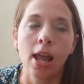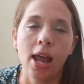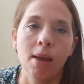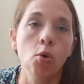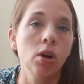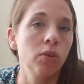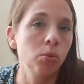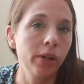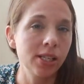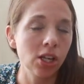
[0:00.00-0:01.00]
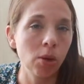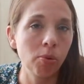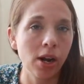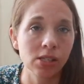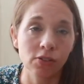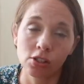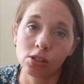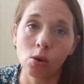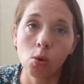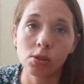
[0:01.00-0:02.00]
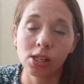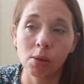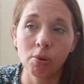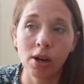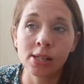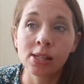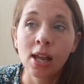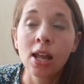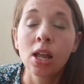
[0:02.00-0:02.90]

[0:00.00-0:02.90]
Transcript: at more of a retail price versus a wholesale price.